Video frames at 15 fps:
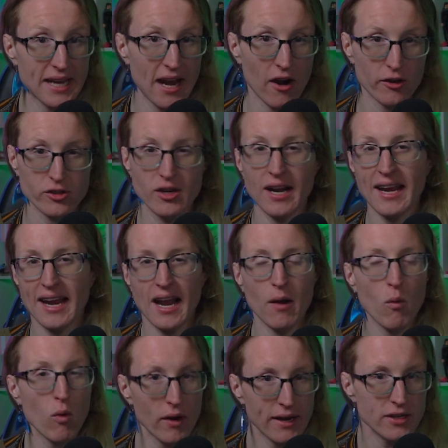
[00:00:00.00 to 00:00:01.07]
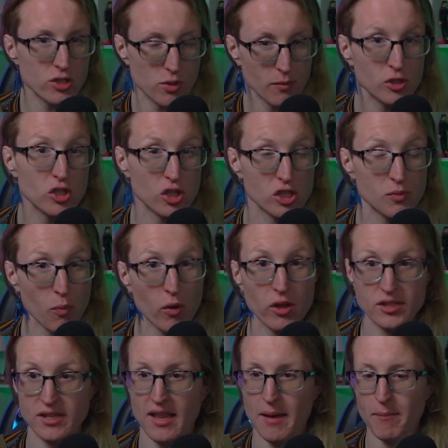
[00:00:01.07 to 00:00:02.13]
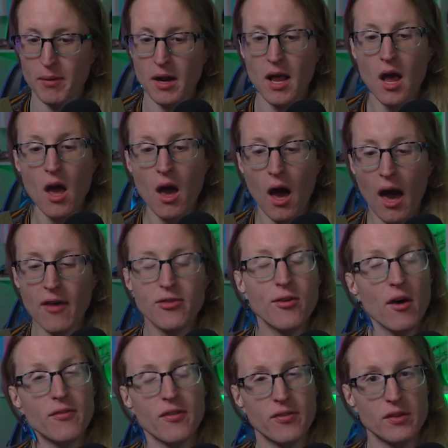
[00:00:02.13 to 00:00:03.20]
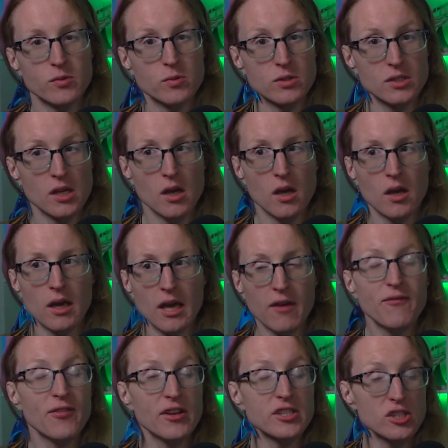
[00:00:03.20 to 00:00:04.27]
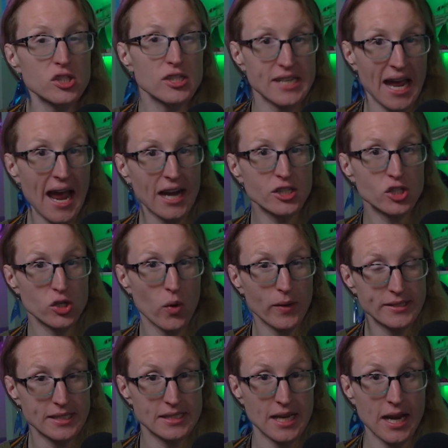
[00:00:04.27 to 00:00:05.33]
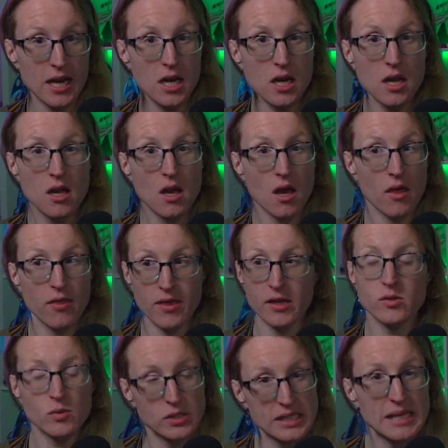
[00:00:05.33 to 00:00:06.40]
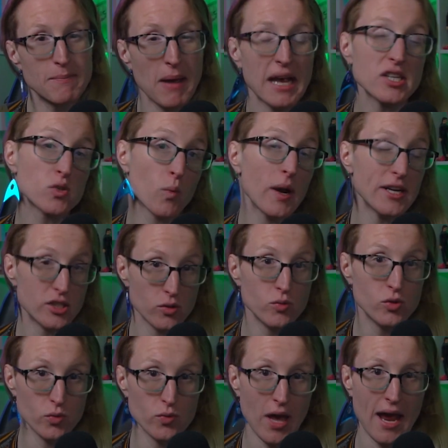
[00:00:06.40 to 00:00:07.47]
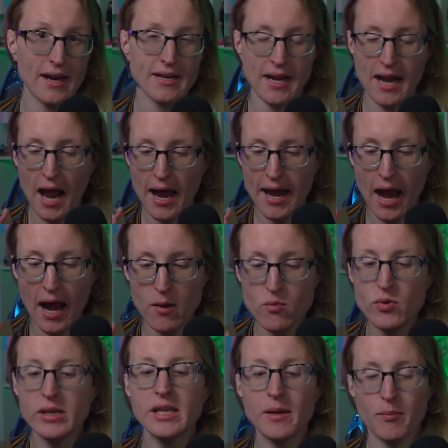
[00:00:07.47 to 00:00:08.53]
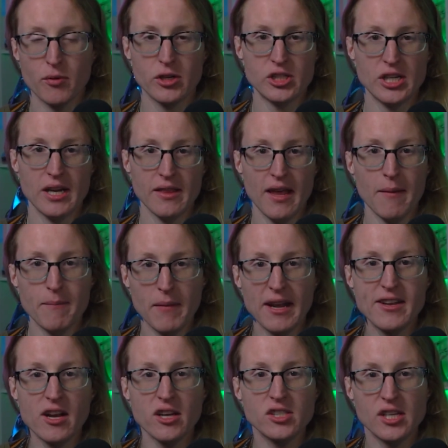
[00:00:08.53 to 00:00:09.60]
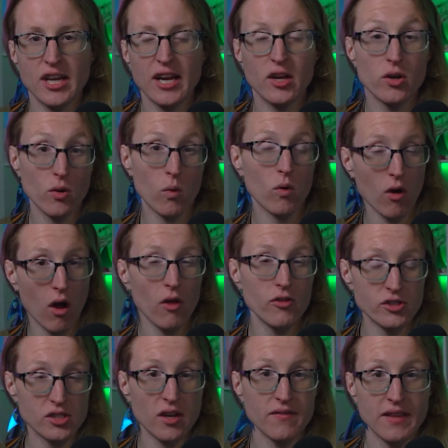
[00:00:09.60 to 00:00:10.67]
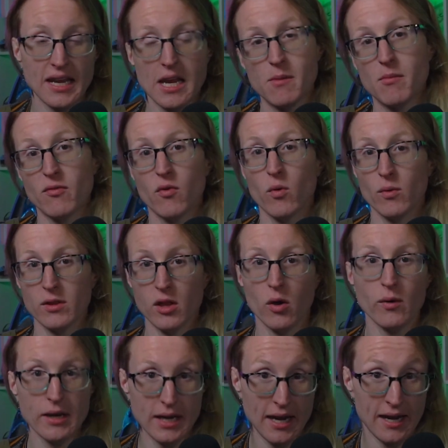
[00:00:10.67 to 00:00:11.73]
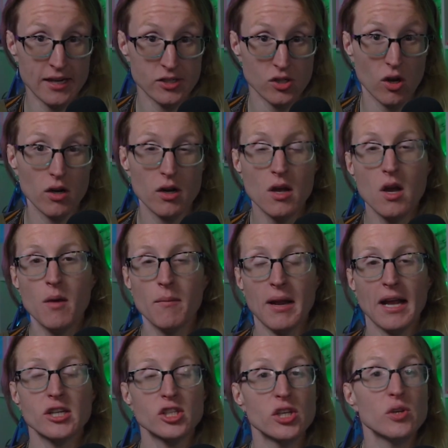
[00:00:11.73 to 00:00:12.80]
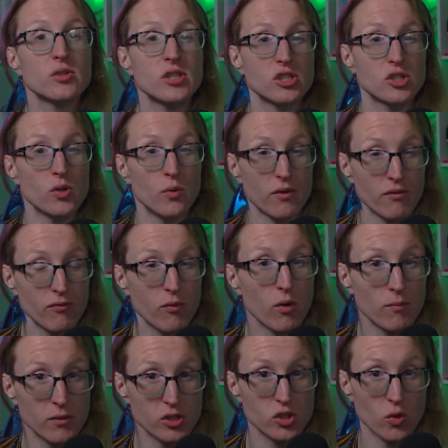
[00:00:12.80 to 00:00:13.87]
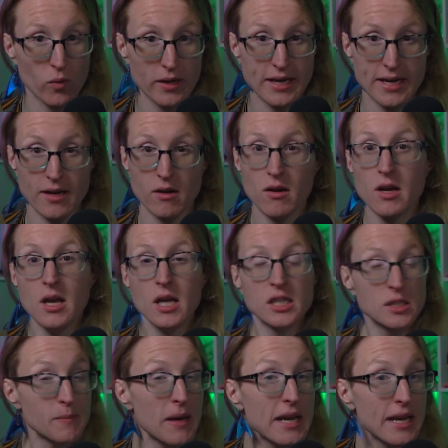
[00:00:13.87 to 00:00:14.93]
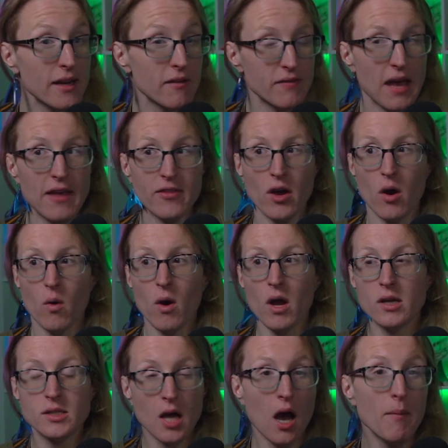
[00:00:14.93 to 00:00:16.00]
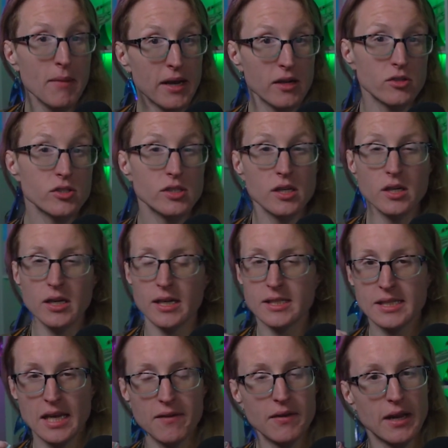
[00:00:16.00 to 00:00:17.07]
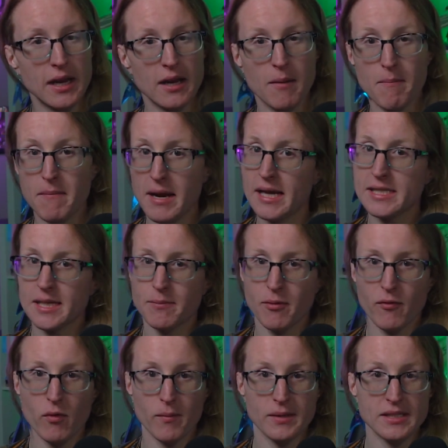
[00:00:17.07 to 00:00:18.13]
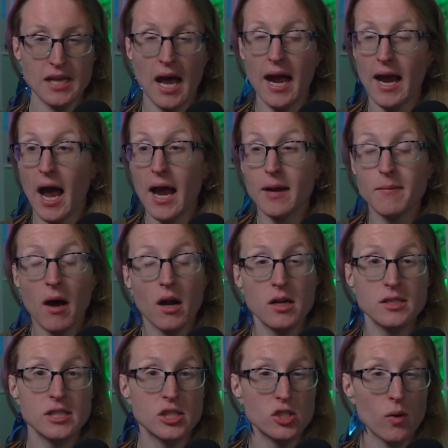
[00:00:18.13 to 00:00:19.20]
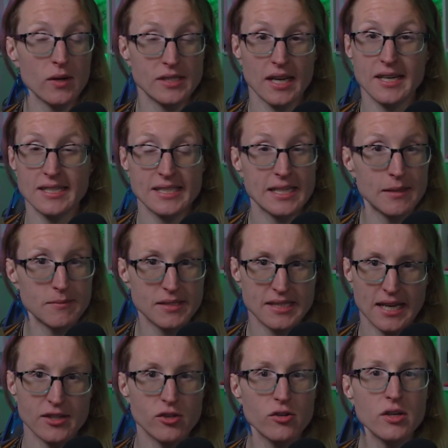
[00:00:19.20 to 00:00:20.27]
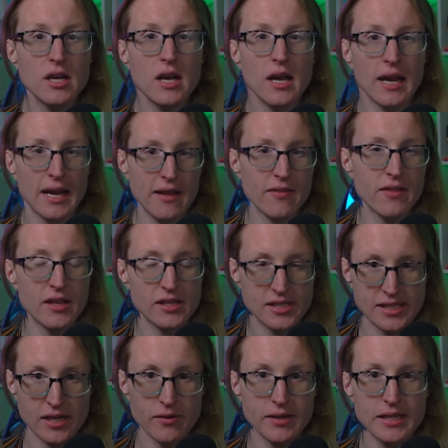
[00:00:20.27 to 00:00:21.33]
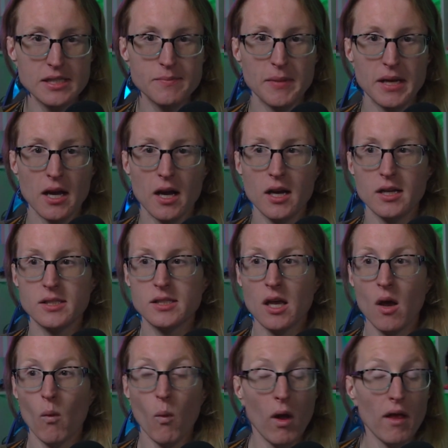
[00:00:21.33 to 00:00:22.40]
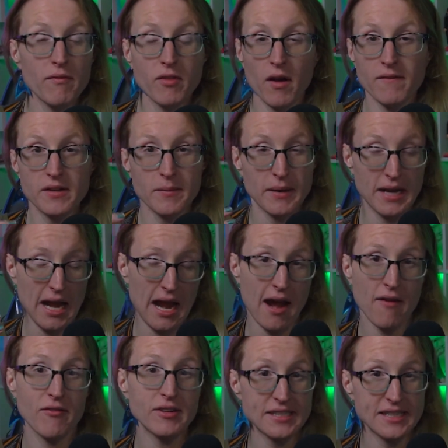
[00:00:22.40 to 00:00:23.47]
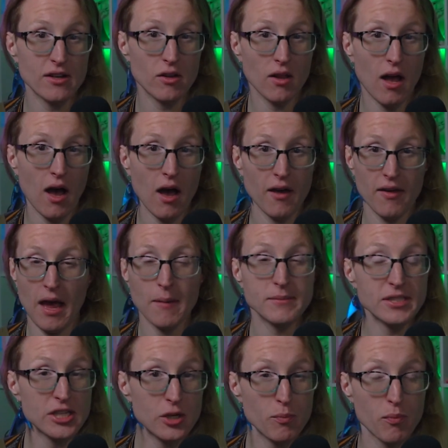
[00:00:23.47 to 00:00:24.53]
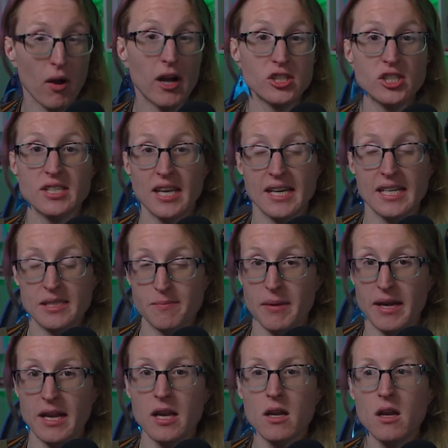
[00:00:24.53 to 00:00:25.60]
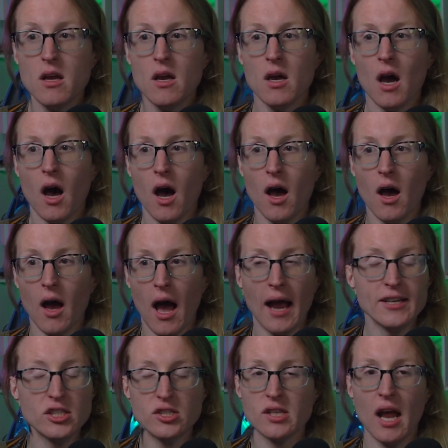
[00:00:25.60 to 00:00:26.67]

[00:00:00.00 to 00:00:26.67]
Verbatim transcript: the character. And again, I won't get too much into spoilers on that, but I thought that this was, if this is the tact you're going to take, this was the best way to do that, and I really appreciated that. It doesn't ignore all the stuff that came before with Loki and his arc, but actually uses it to inform the story here. Speaking of that, though, Tom Hiddleston is giving an amazing performance. I am honestly so excited to see him centered in this series because while I've loved him in every single MCU project that he's been in, I